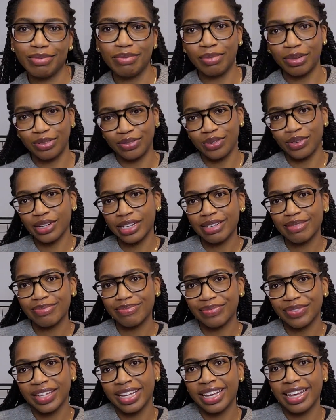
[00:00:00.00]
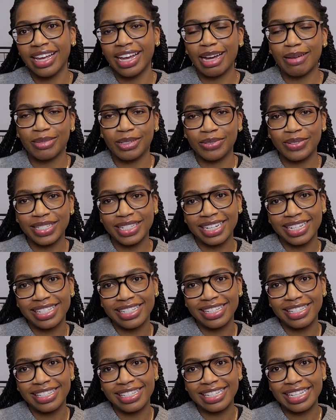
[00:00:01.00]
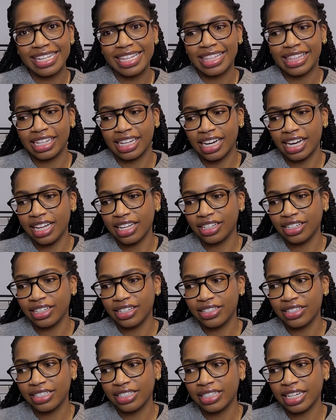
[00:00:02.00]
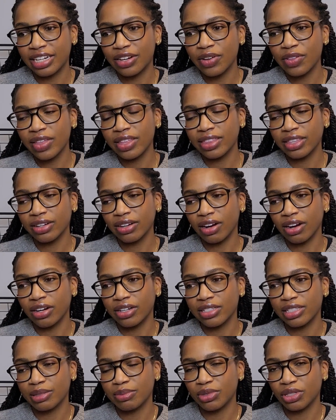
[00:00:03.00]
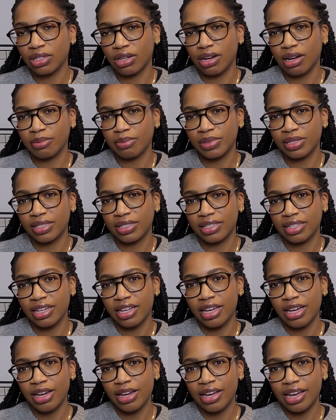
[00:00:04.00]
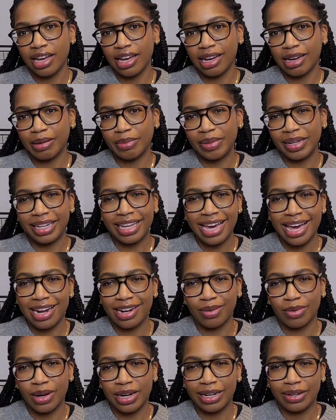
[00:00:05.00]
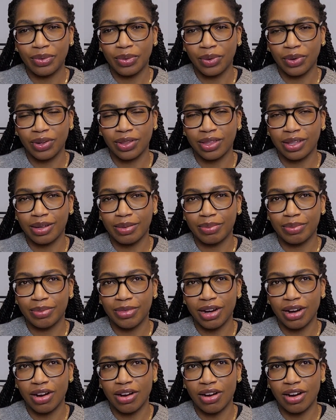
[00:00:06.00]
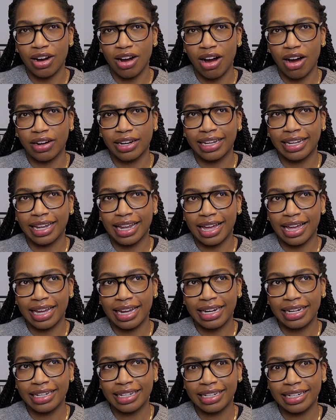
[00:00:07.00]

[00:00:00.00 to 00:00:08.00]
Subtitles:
before. So it was nice to see the colors, because I know that there are some shops in Canada where I could order them online,